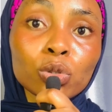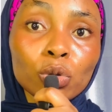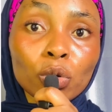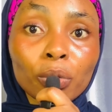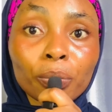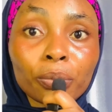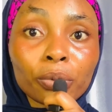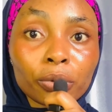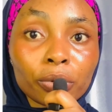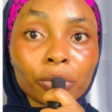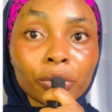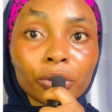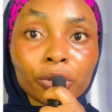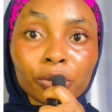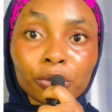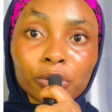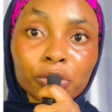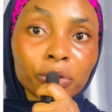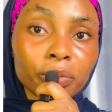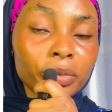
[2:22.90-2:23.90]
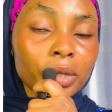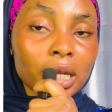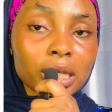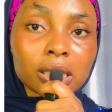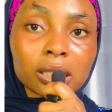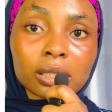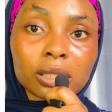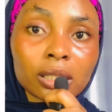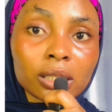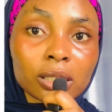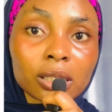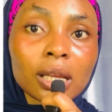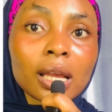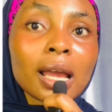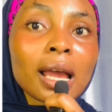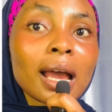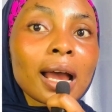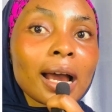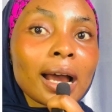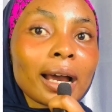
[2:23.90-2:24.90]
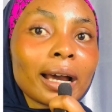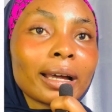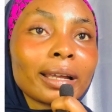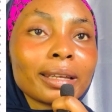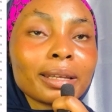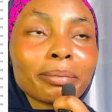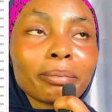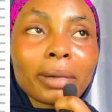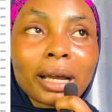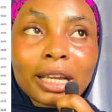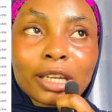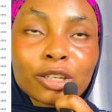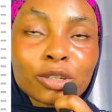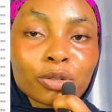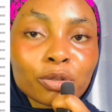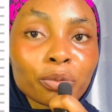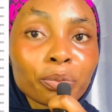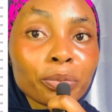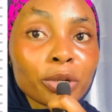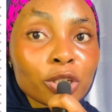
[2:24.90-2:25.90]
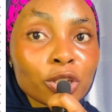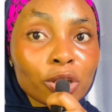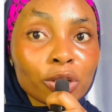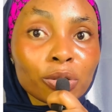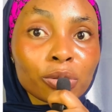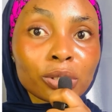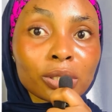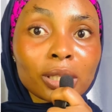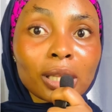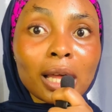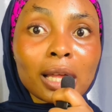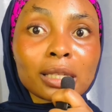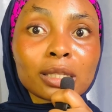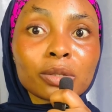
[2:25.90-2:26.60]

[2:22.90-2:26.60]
to upload on YouTube. That is it. And mind you, make sure you start